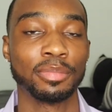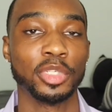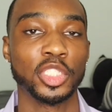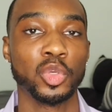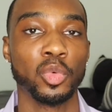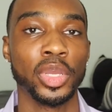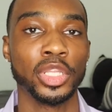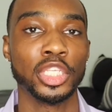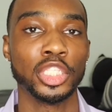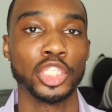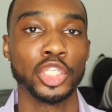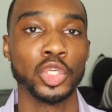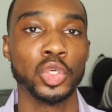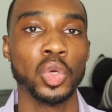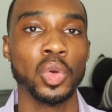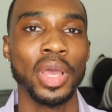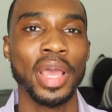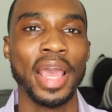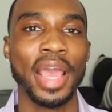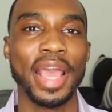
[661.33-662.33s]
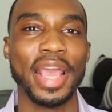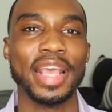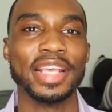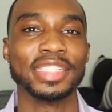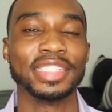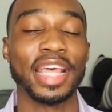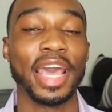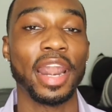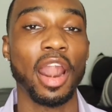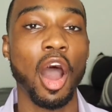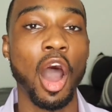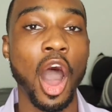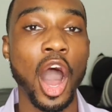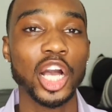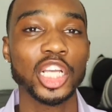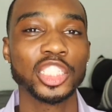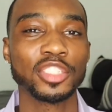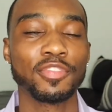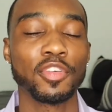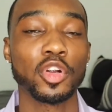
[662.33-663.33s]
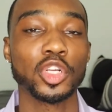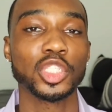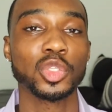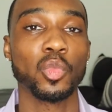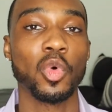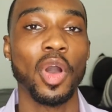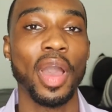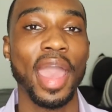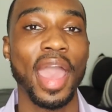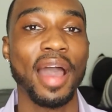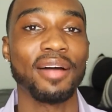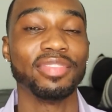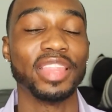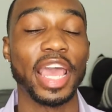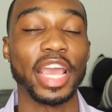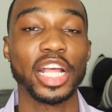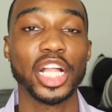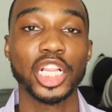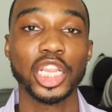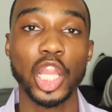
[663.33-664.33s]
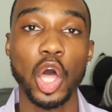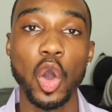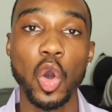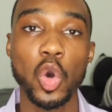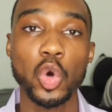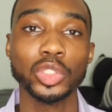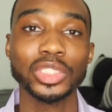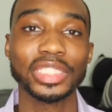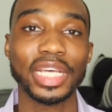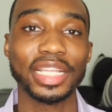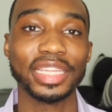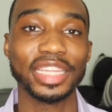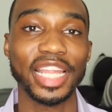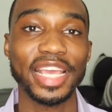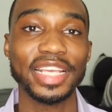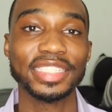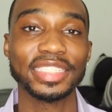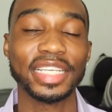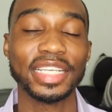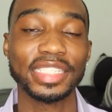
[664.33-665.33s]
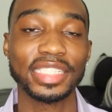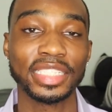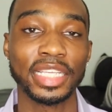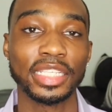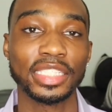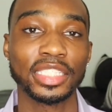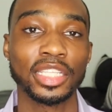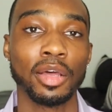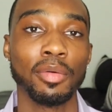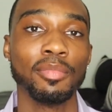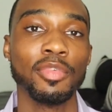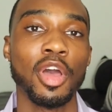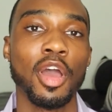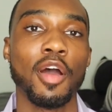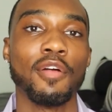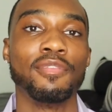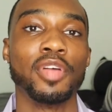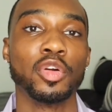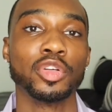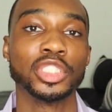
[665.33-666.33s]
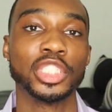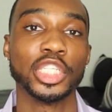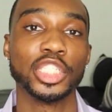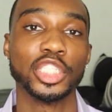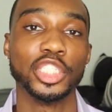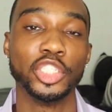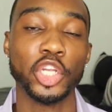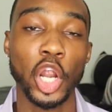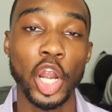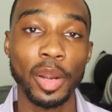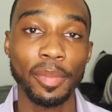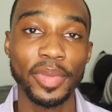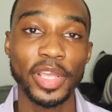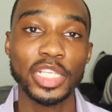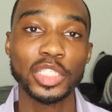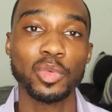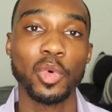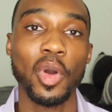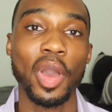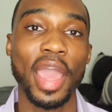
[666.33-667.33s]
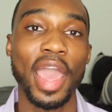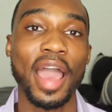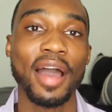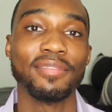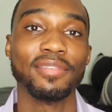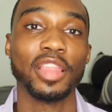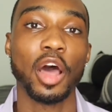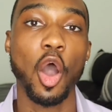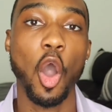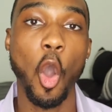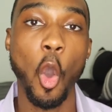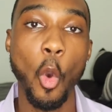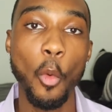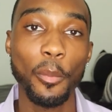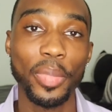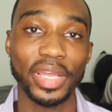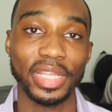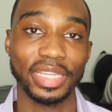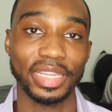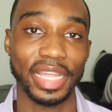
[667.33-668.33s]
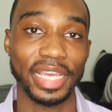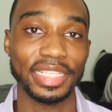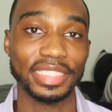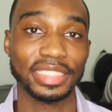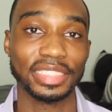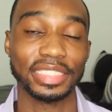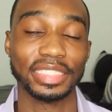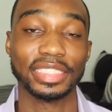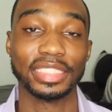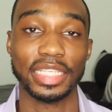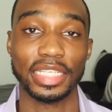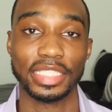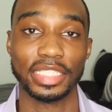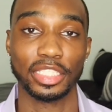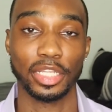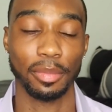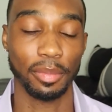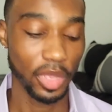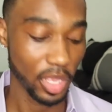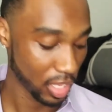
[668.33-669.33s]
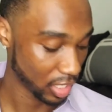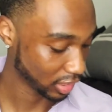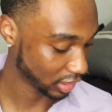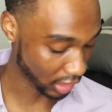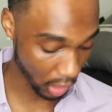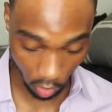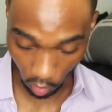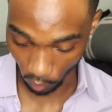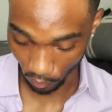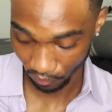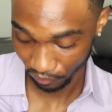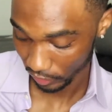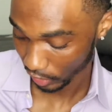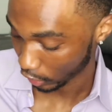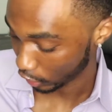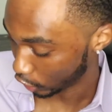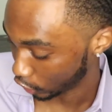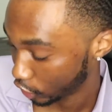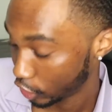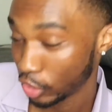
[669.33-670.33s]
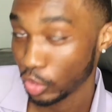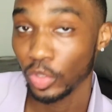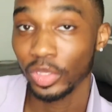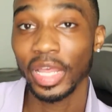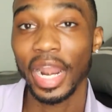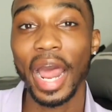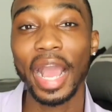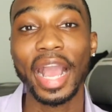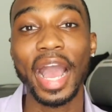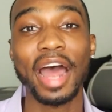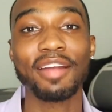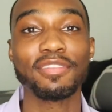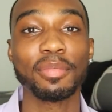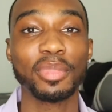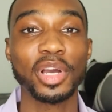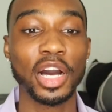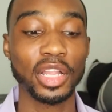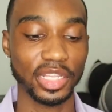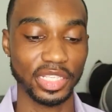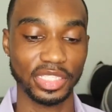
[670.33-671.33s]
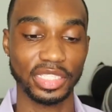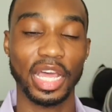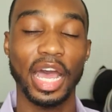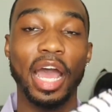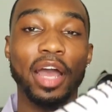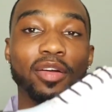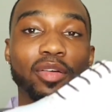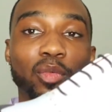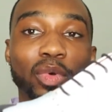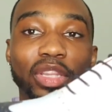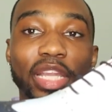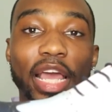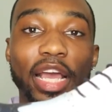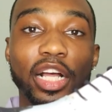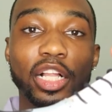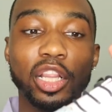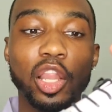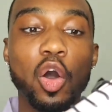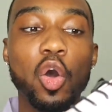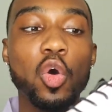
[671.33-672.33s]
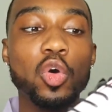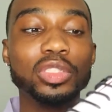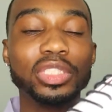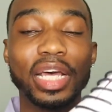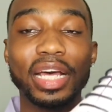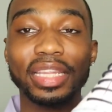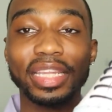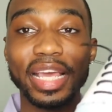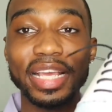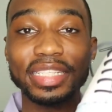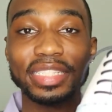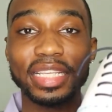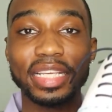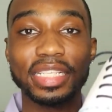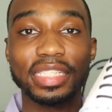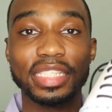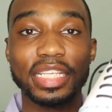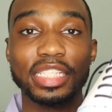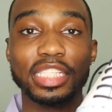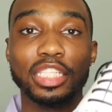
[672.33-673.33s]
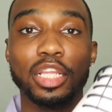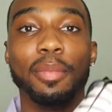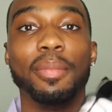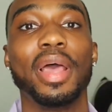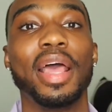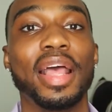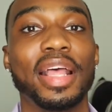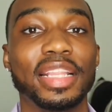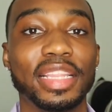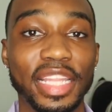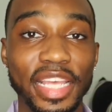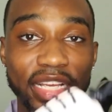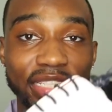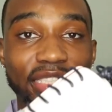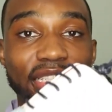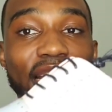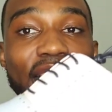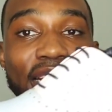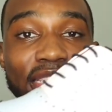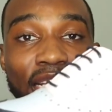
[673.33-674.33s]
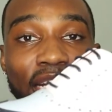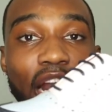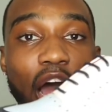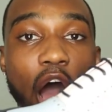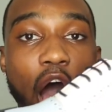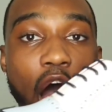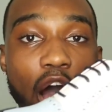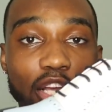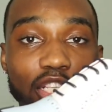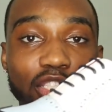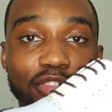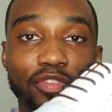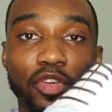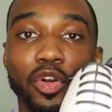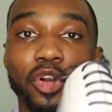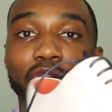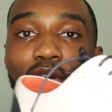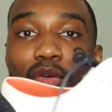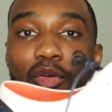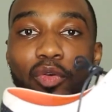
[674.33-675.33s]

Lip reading: between the two is that Oxfords will have that closed lacing system versus derbies will have the open lace system. So the shoe that I got from Colorsty with that closed lacing system, this is an Oxford.